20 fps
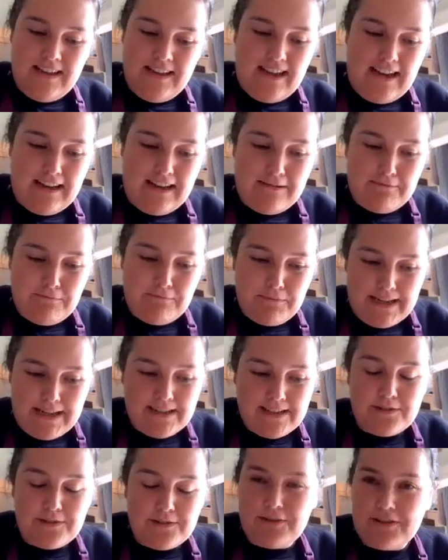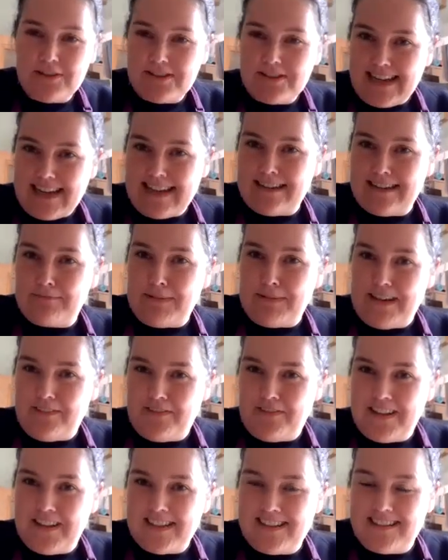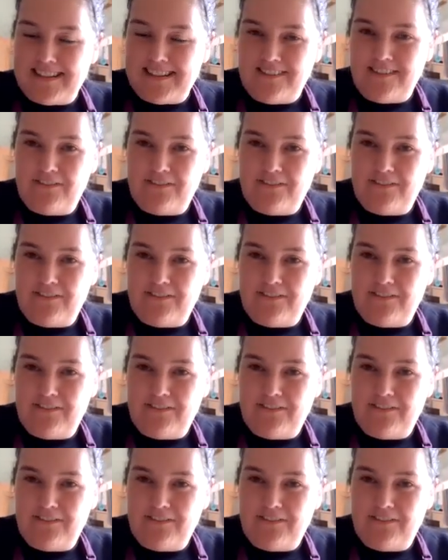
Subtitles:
But it's all those added benefits